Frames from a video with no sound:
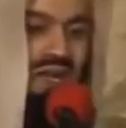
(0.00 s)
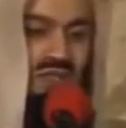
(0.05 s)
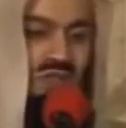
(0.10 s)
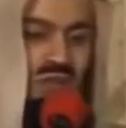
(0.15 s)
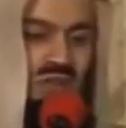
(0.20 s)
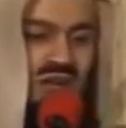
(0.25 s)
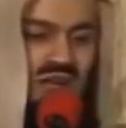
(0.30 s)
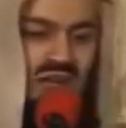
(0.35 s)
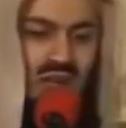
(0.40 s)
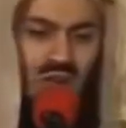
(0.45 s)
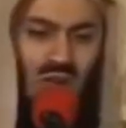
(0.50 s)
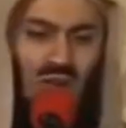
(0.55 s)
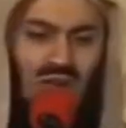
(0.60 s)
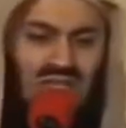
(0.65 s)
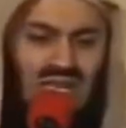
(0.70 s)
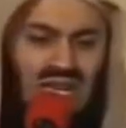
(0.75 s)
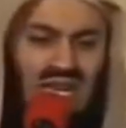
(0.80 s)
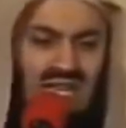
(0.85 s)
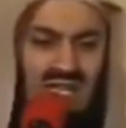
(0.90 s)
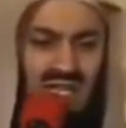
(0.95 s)
Allah subhanahu
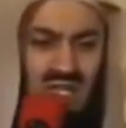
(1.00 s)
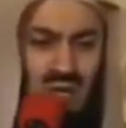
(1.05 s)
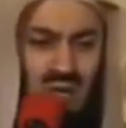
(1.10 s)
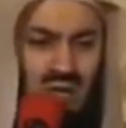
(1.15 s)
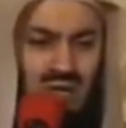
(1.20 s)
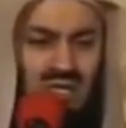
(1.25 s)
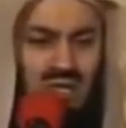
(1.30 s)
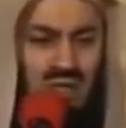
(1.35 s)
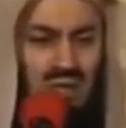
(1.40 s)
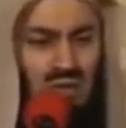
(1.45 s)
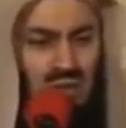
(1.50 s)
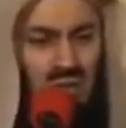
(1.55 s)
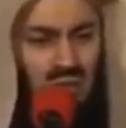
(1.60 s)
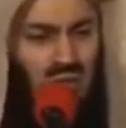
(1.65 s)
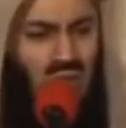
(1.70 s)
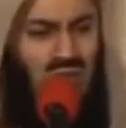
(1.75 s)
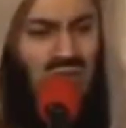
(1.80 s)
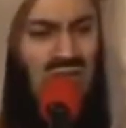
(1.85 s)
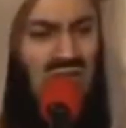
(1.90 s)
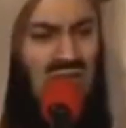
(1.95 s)
wa ta'ala has told us, you
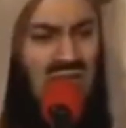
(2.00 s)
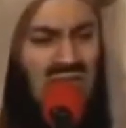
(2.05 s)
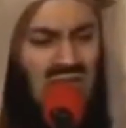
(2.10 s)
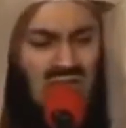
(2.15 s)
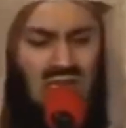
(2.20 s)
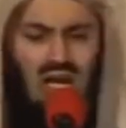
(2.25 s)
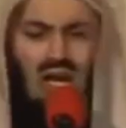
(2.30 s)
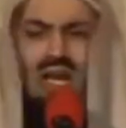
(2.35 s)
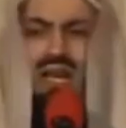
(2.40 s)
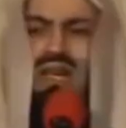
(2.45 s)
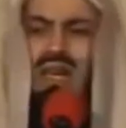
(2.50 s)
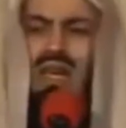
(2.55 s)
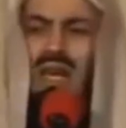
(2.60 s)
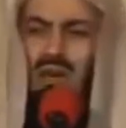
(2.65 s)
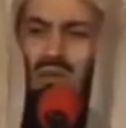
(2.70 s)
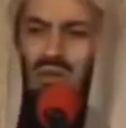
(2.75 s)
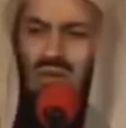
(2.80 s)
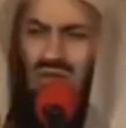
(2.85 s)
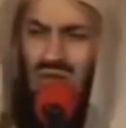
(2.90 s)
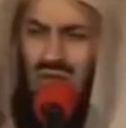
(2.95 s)
do good deeds,
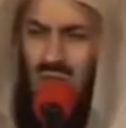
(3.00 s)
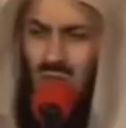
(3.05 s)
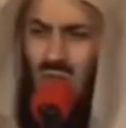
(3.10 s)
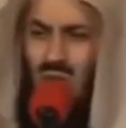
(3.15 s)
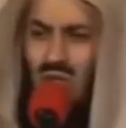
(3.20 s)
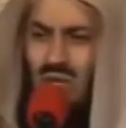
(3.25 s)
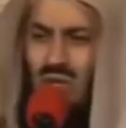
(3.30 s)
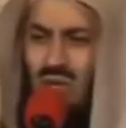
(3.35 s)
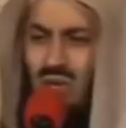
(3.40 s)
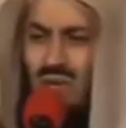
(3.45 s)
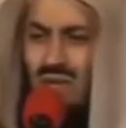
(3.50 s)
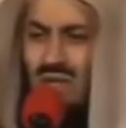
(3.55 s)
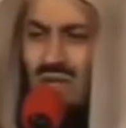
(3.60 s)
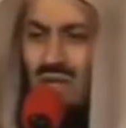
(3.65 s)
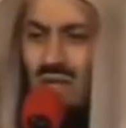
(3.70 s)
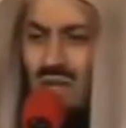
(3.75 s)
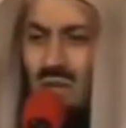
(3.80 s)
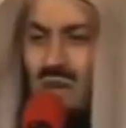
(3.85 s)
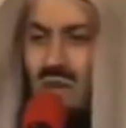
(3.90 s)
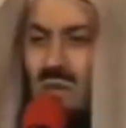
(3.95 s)
Allah will reward you.
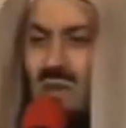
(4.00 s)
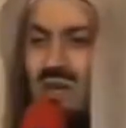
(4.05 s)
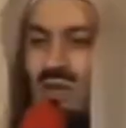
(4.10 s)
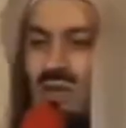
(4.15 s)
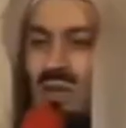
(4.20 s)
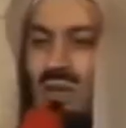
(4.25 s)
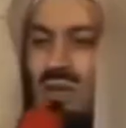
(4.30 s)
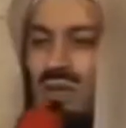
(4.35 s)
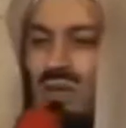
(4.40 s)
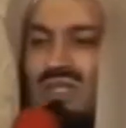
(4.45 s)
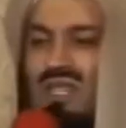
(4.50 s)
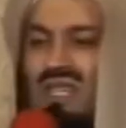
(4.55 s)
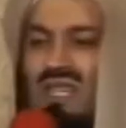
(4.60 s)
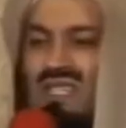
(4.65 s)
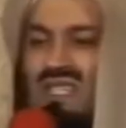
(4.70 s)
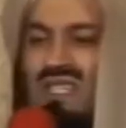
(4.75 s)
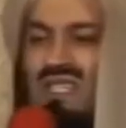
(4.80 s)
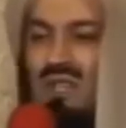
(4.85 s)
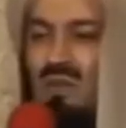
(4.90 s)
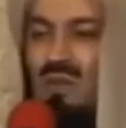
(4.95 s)
But we do good
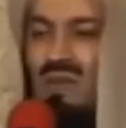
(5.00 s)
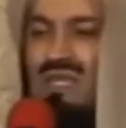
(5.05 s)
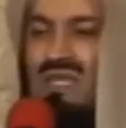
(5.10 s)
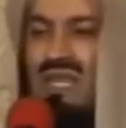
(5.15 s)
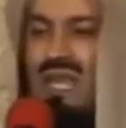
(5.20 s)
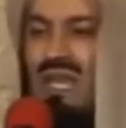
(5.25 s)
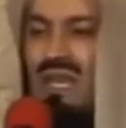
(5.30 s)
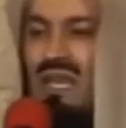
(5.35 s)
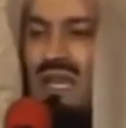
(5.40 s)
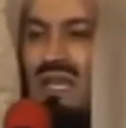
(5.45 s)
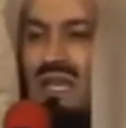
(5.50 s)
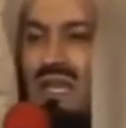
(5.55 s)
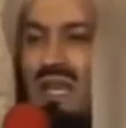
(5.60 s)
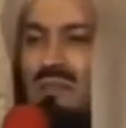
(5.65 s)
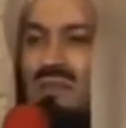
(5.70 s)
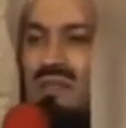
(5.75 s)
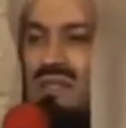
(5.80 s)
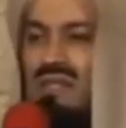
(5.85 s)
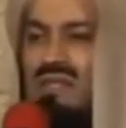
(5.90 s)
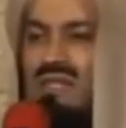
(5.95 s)
deeds and then we say,
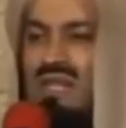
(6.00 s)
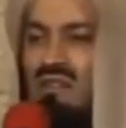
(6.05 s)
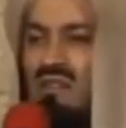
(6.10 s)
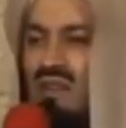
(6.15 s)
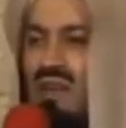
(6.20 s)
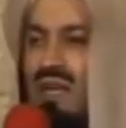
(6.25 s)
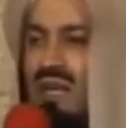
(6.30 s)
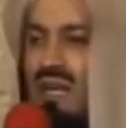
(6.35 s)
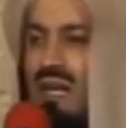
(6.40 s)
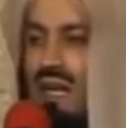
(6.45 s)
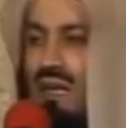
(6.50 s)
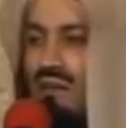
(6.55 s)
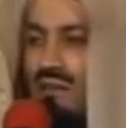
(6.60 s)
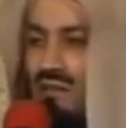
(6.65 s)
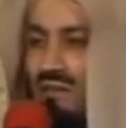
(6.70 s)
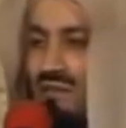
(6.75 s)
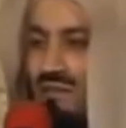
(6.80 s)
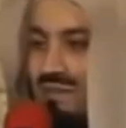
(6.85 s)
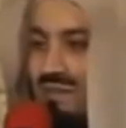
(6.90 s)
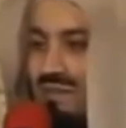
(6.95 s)
I'm still suffering in
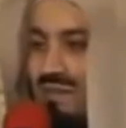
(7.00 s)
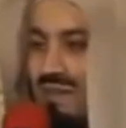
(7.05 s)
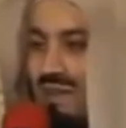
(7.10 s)
life.